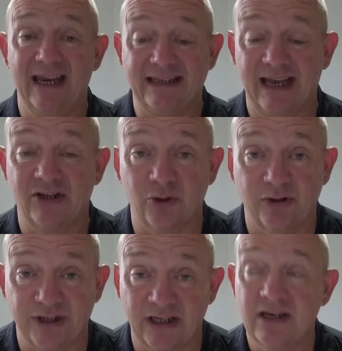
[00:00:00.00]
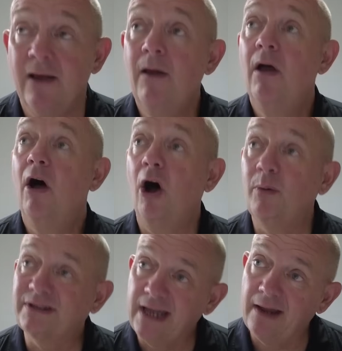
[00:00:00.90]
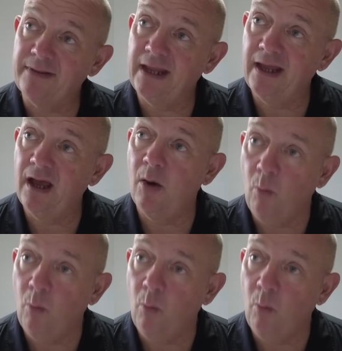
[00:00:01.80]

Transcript: A down at Soy Six. I was down there